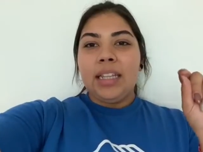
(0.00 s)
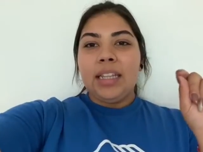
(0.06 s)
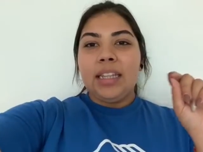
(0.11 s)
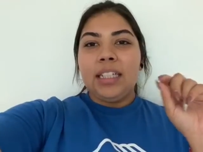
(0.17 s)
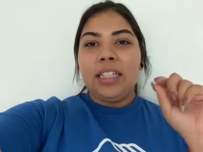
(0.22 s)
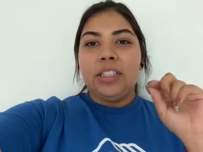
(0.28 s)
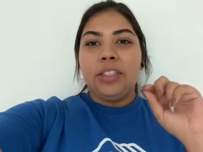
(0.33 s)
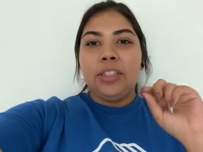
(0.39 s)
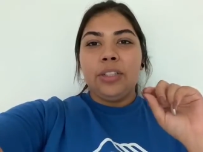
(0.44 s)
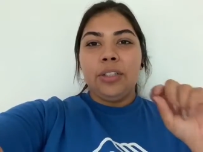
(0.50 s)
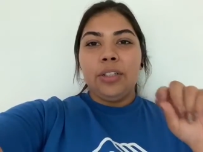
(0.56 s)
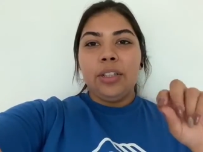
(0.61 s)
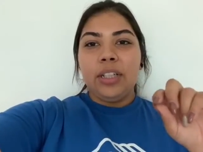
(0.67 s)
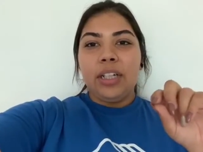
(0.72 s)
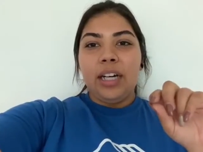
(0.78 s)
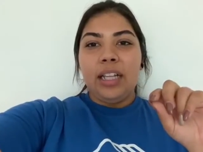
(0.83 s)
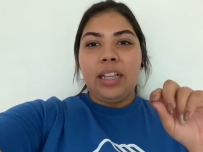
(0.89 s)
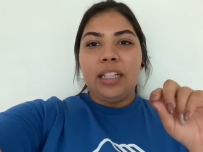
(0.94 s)
the two
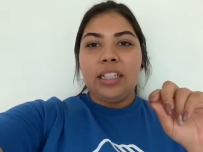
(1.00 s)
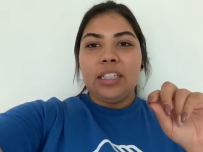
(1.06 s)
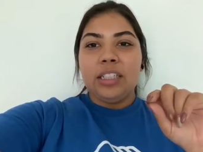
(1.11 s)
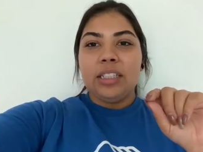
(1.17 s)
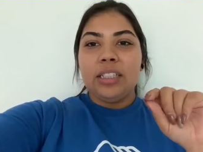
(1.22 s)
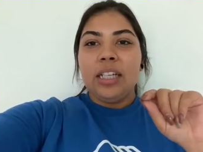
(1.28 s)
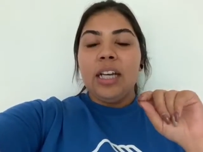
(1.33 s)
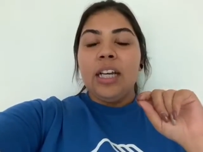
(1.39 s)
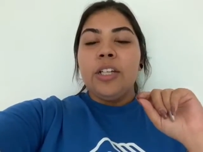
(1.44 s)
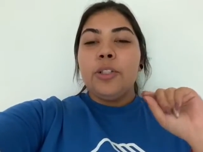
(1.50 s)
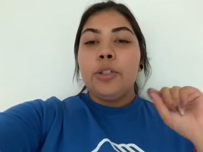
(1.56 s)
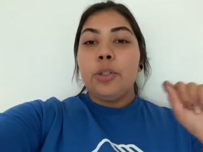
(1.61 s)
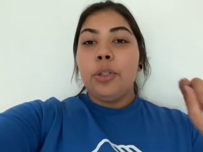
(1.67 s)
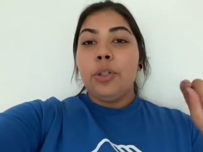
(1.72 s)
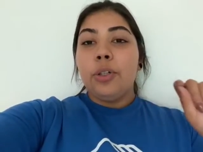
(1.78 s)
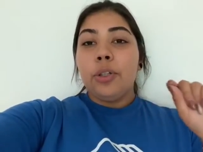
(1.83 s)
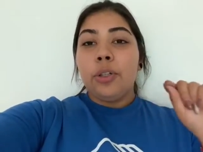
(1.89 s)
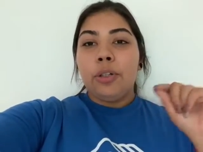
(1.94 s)
colors
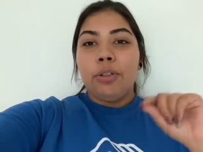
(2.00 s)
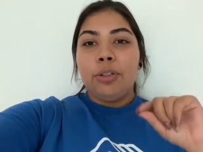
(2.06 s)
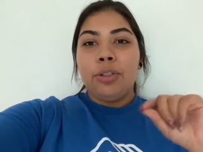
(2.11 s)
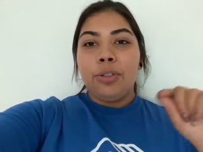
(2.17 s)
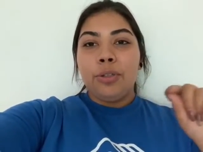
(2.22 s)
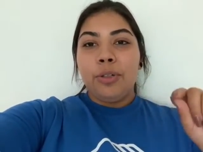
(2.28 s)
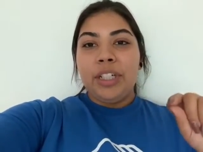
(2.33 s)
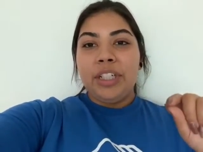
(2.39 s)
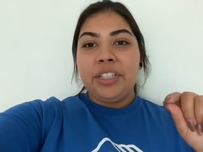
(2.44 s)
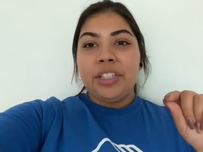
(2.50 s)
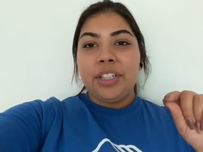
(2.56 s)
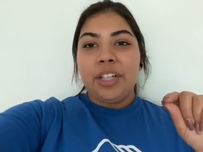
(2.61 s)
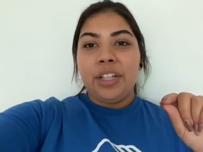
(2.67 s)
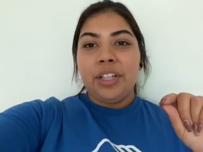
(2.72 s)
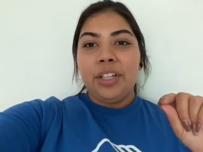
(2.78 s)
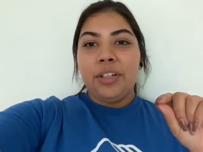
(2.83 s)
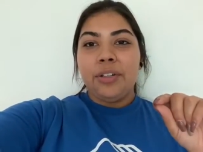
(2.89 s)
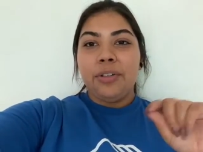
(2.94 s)
too close to each
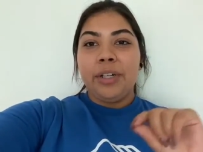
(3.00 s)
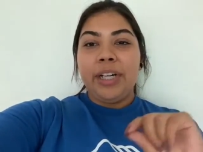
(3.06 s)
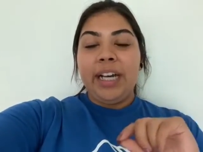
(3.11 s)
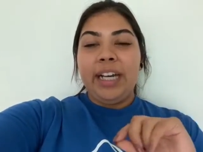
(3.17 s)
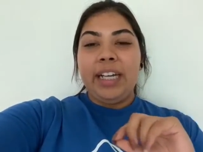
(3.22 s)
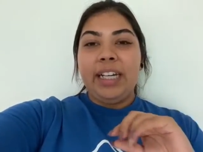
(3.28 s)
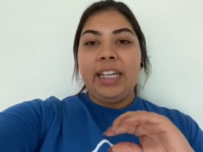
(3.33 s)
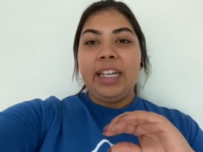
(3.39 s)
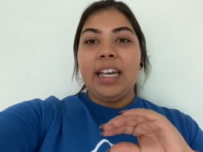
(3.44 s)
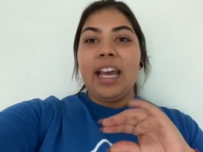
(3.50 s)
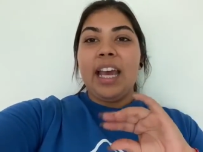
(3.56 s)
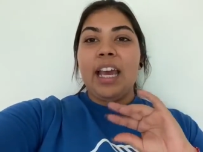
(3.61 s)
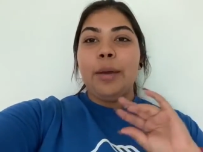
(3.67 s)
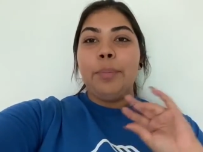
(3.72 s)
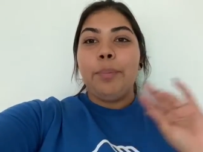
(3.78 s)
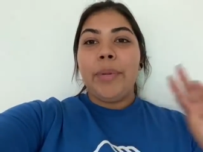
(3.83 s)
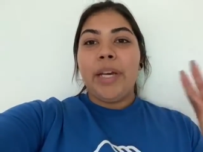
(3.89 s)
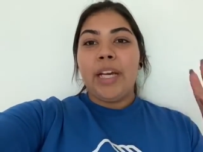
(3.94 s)
other creating a
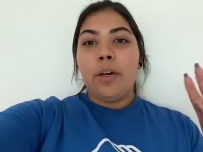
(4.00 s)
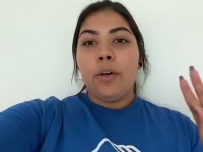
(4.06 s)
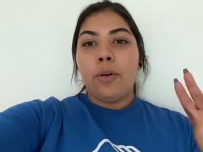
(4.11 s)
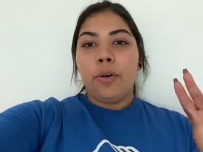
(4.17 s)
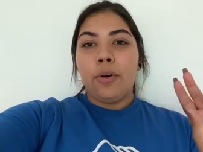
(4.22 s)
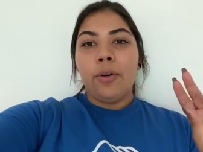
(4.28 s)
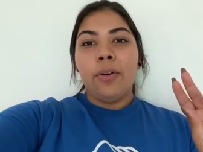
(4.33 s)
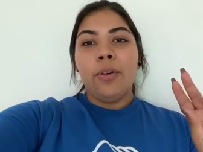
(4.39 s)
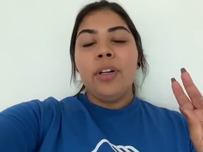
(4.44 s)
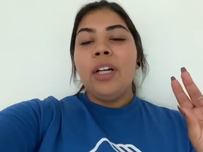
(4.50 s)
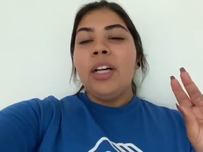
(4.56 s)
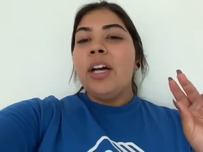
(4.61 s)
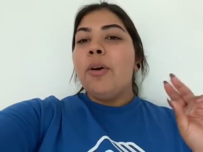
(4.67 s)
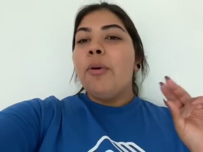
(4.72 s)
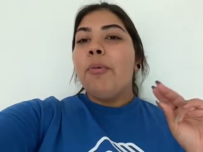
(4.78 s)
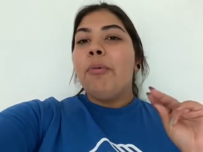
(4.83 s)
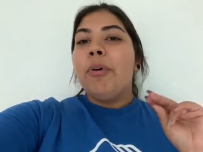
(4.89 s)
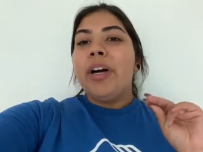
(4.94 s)
big hole
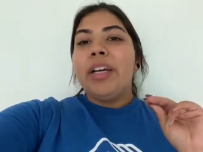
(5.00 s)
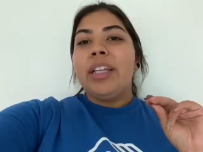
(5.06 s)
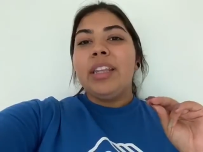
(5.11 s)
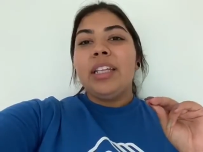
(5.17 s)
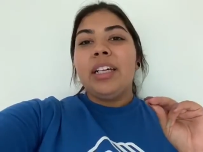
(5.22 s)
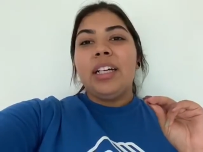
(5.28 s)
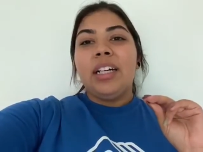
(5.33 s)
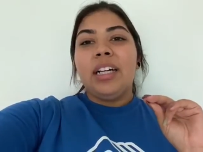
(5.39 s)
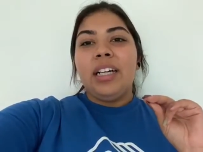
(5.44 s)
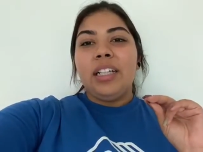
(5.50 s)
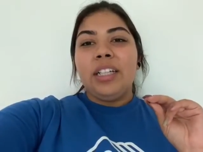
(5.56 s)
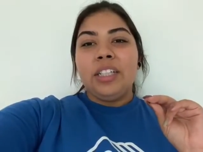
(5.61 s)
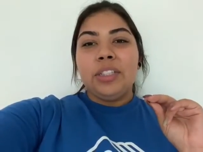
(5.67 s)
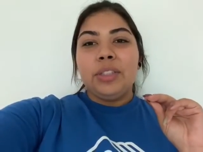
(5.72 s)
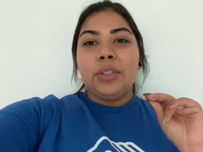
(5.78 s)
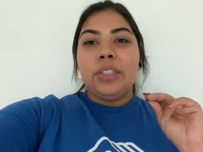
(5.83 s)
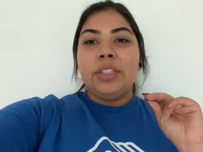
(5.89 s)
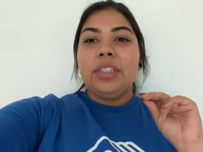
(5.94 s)
where the
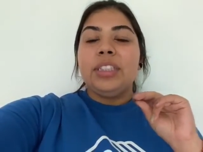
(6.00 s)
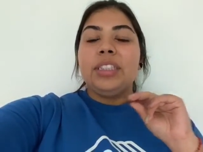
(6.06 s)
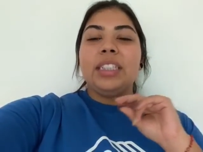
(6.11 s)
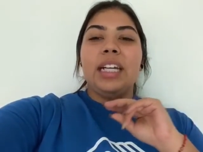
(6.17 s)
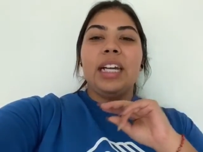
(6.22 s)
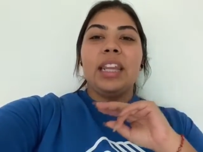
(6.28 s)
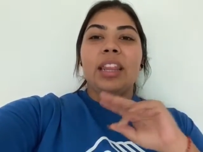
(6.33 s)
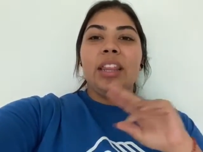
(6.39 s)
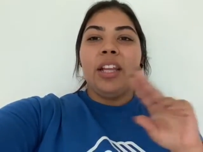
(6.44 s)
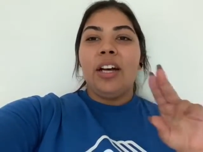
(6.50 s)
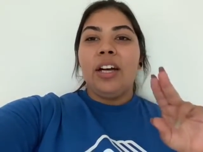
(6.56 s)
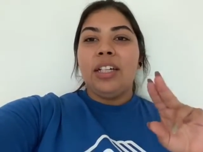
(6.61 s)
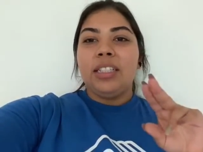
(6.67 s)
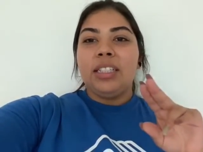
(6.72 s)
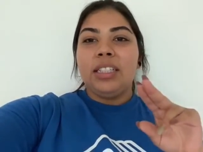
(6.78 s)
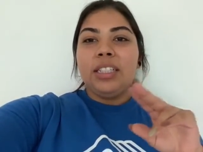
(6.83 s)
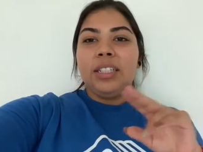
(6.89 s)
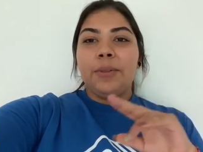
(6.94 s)
colors did
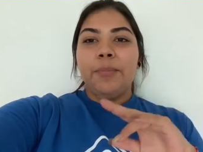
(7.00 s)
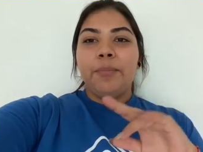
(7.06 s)
not